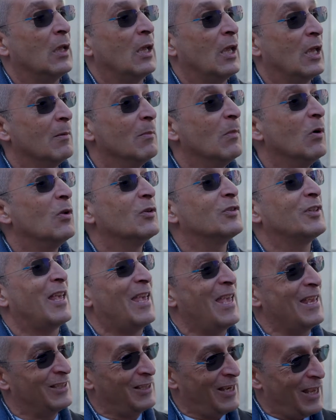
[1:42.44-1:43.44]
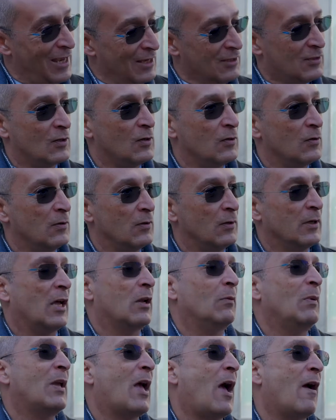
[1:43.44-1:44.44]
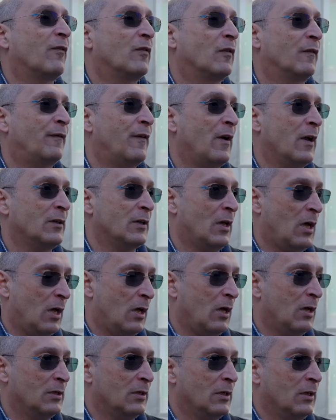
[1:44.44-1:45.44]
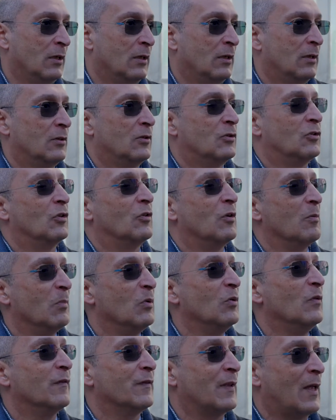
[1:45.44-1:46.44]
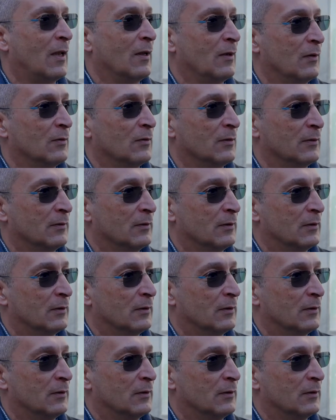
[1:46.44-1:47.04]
In Malta, it is law, and we have to fight harder to remove that law.